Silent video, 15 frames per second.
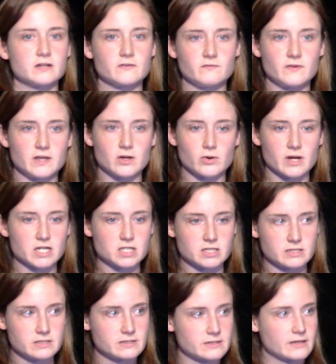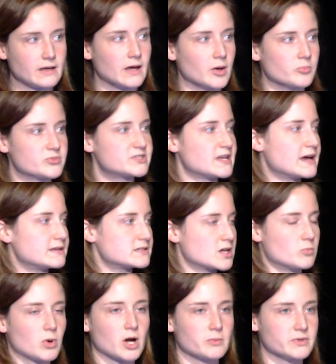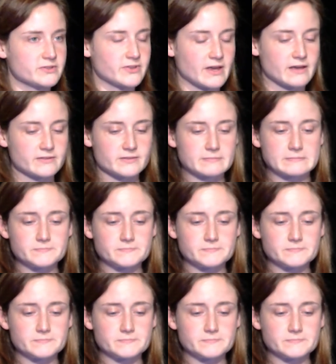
configurations, size, compartment size.